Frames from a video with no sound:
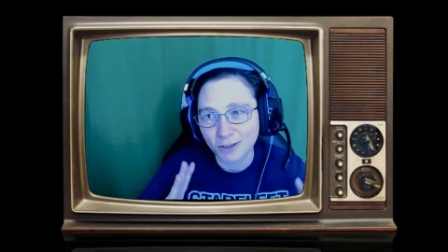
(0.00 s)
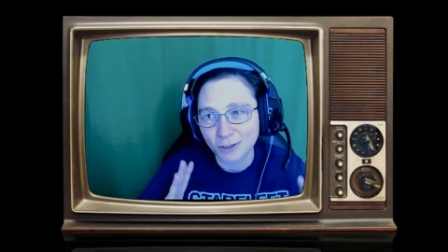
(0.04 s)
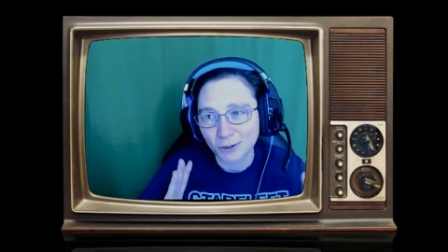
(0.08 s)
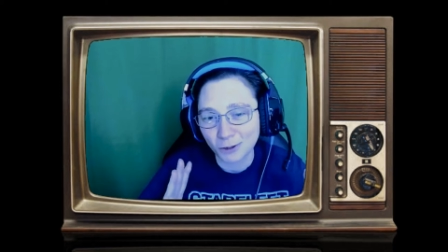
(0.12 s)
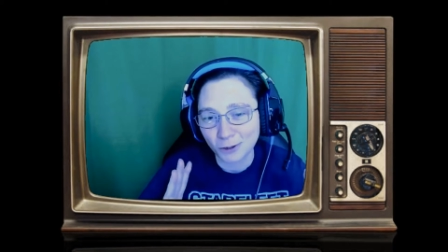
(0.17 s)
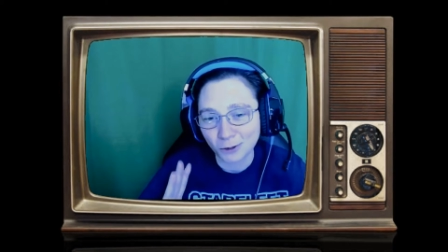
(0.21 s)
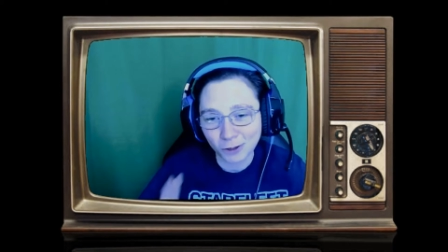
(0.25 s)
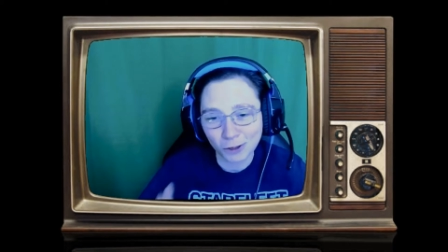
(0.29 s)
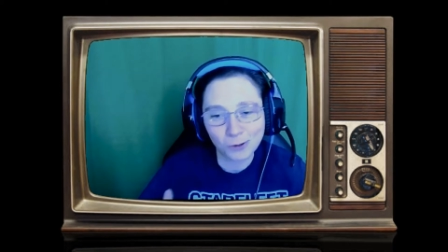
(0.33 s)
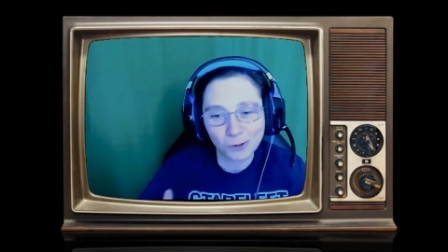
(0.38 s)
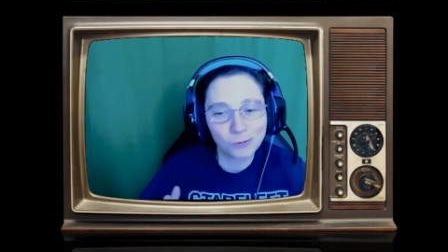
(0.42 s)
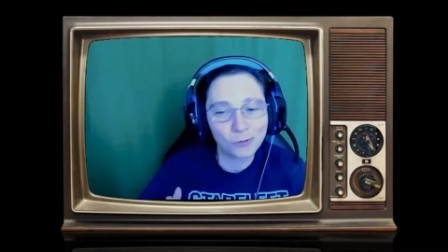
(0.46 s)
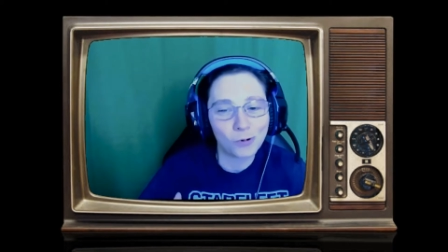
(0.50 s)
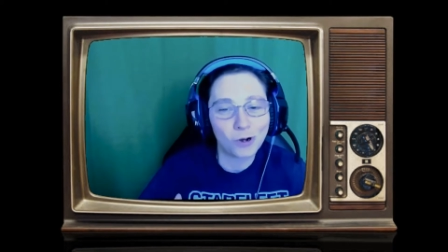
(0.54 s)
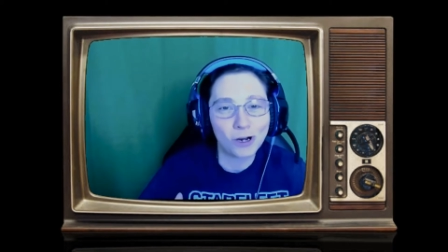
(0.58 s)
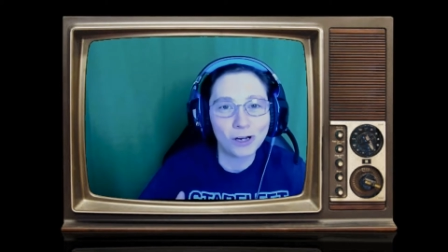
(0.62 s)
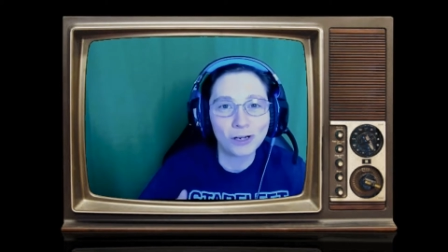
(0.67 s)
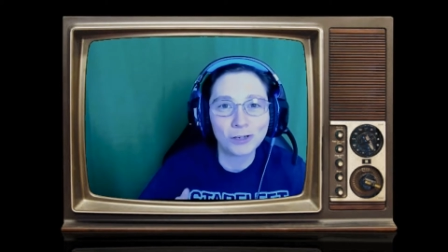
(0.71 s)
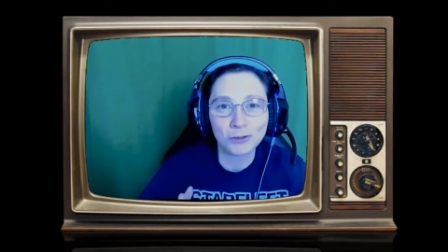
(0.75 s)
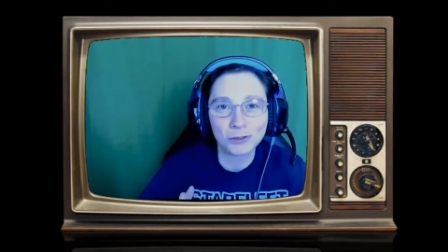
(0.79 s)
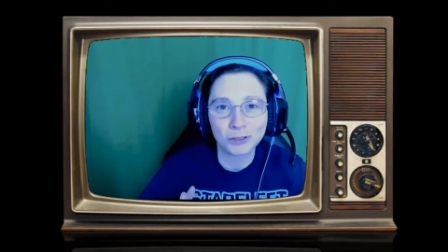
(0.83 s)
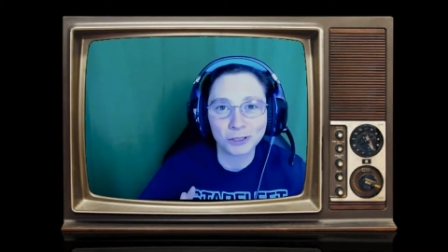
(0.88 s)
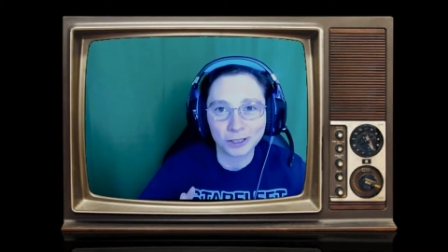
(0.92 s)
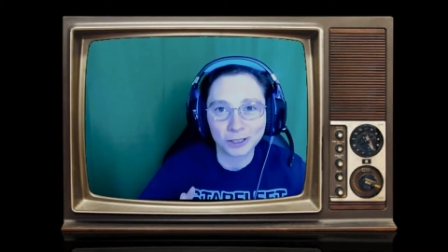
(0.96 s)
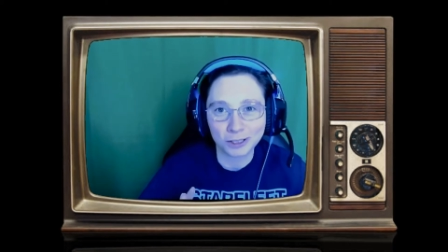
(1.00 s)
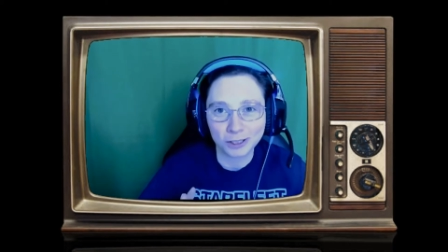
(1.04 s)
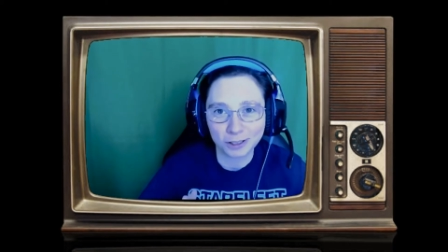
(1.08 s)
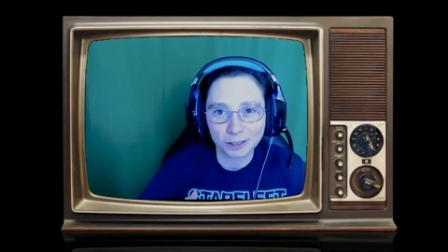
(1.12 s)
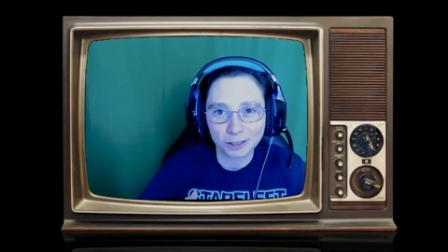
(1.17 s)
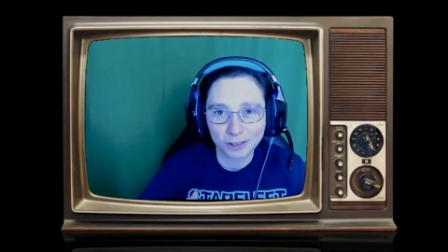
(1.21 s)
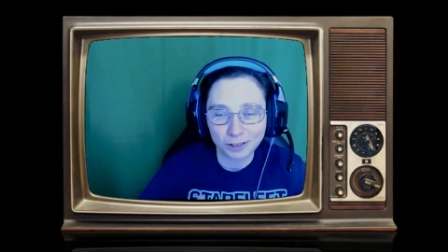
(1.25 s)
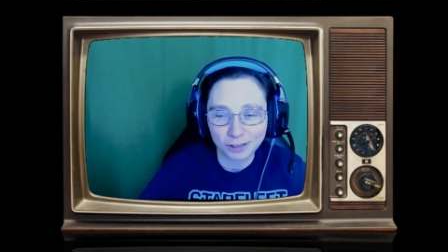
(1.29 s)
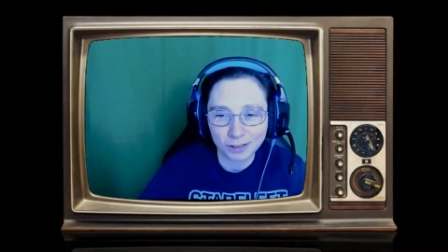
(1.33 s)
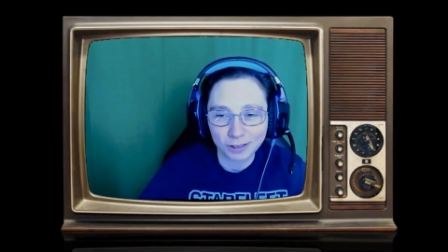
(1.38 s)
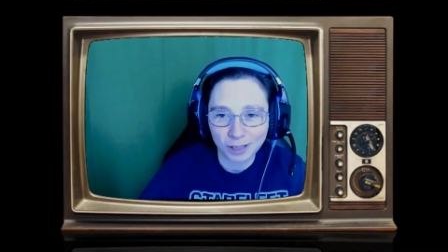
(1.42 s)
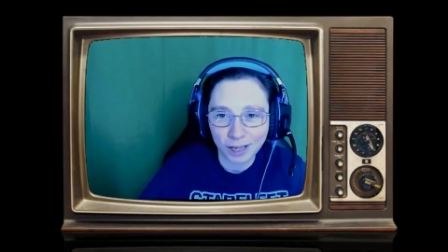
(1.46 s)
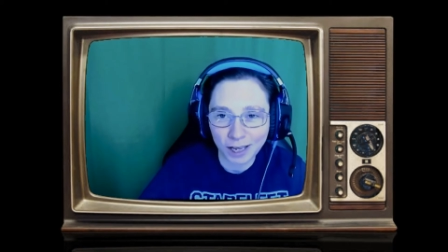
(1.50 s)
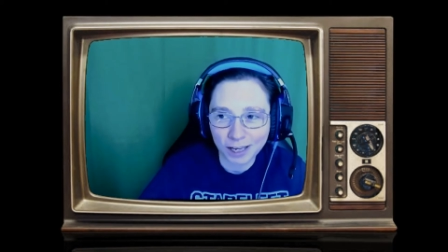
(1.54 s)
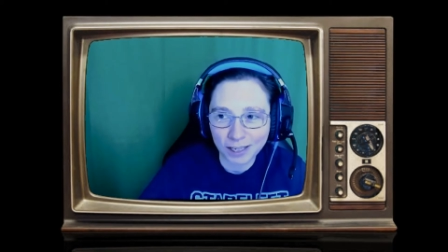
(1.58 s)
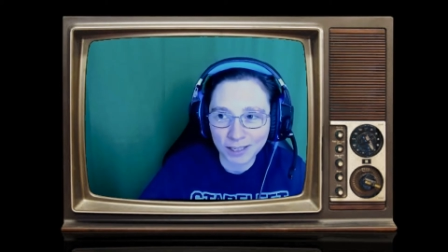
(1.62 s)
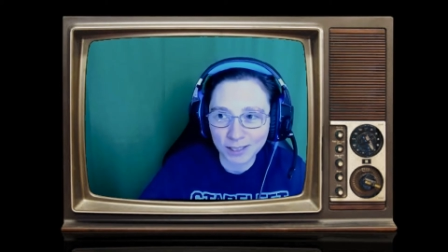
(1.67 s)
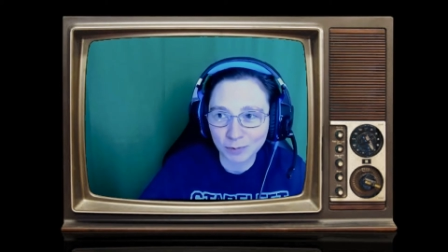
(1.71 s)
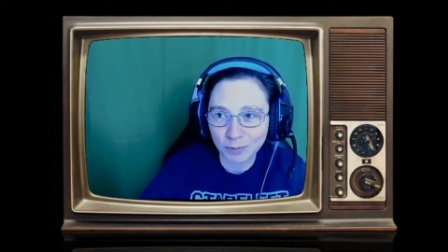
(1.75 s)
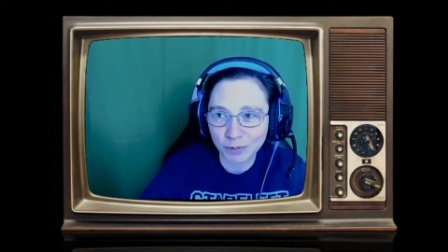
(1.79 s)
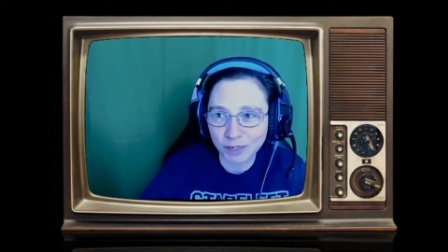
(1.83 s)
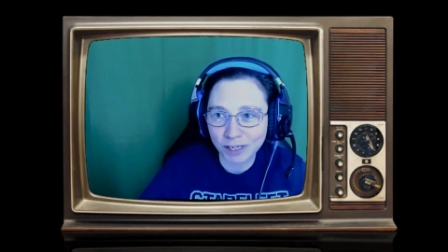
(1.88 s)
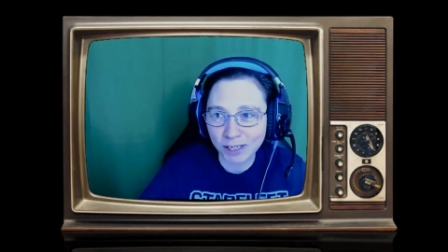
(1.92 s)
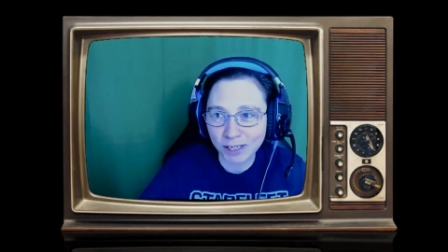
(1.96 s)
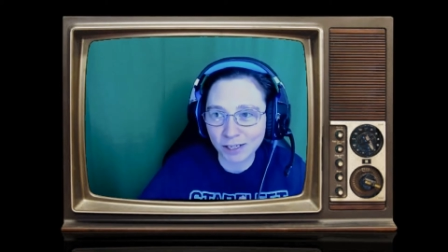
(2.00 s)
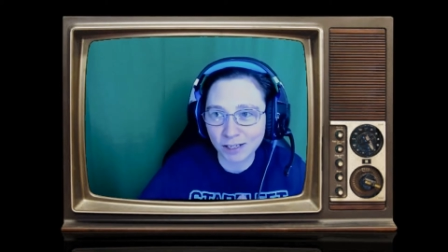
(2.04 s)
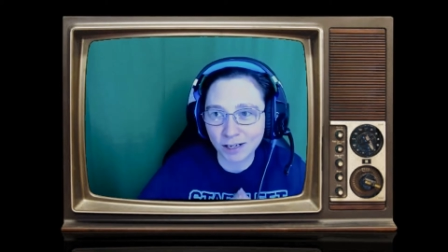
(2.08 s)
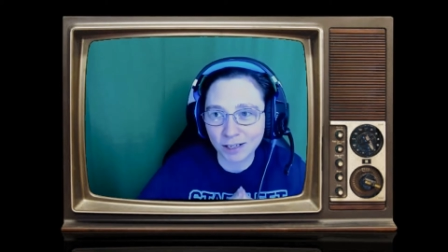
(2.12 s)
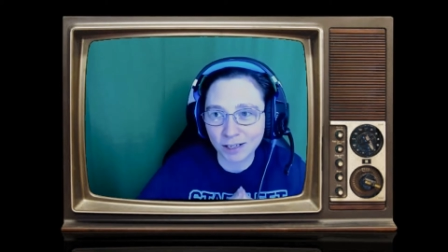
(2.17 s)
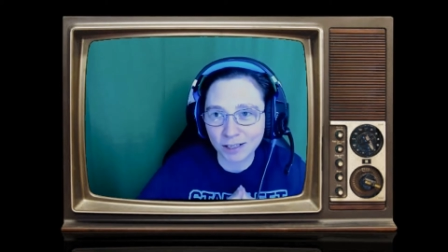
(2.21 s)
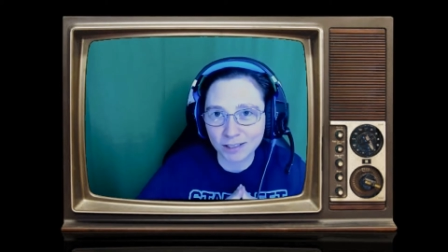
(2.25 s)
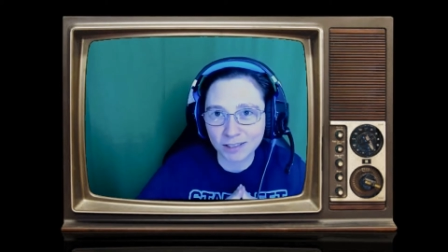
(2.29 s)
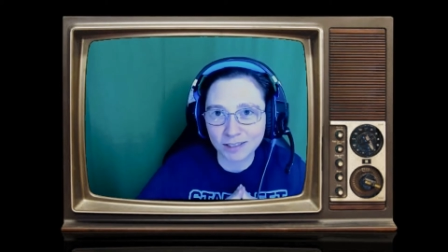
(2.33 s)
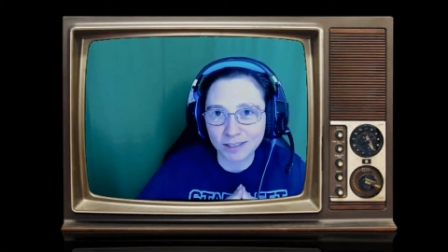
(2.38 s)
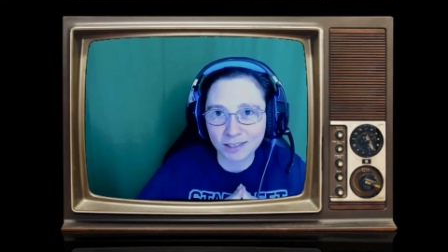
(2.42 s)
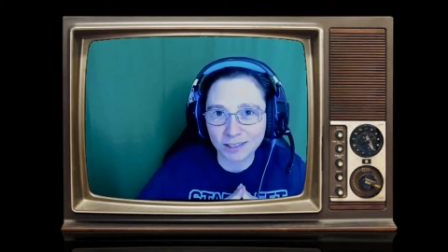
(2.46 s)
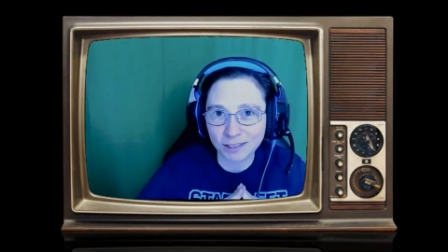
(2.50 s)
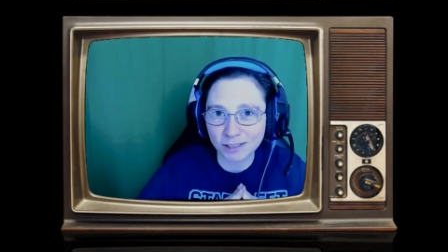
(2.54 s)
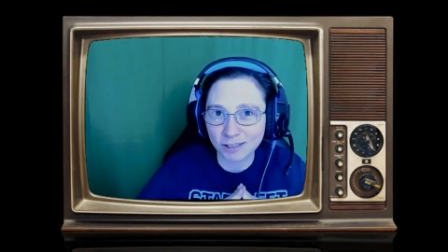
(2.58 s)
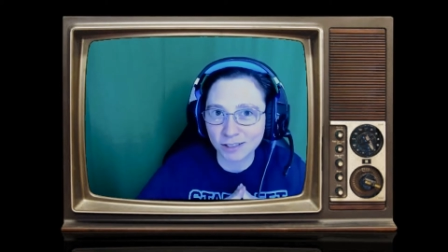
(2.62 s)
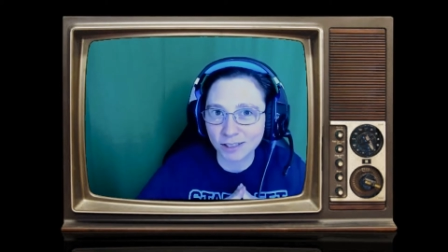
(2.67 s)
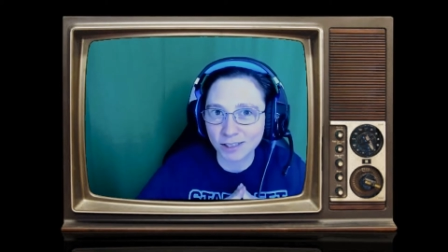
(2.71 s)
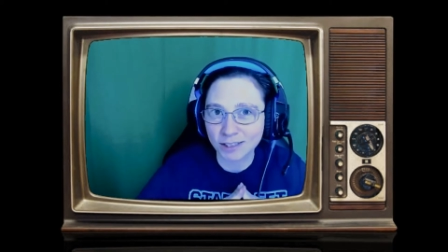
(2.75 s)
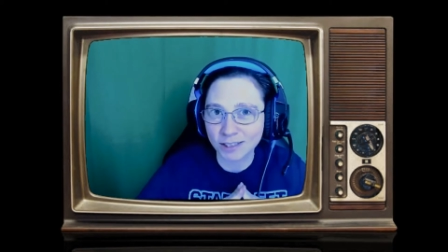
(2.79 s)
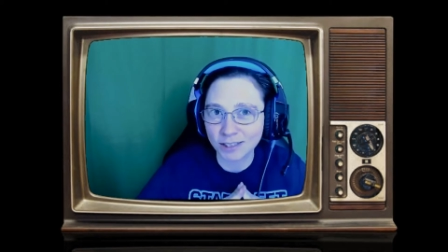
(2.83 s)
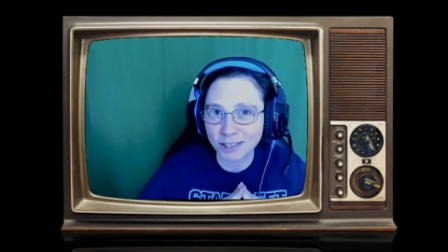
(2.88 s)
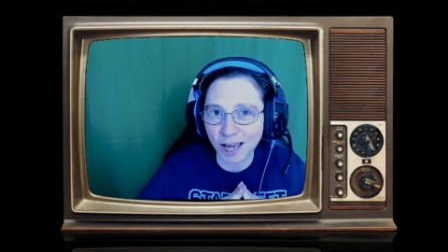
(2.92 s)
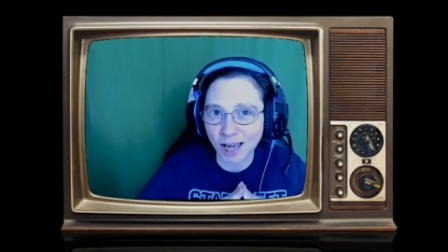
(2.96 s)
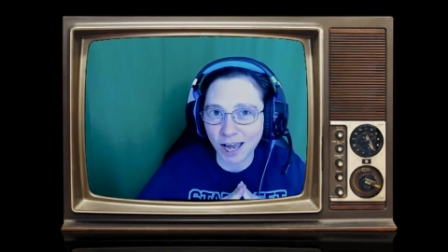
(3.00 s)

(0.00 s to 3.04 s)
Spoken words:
Lone Wanderer, has been a series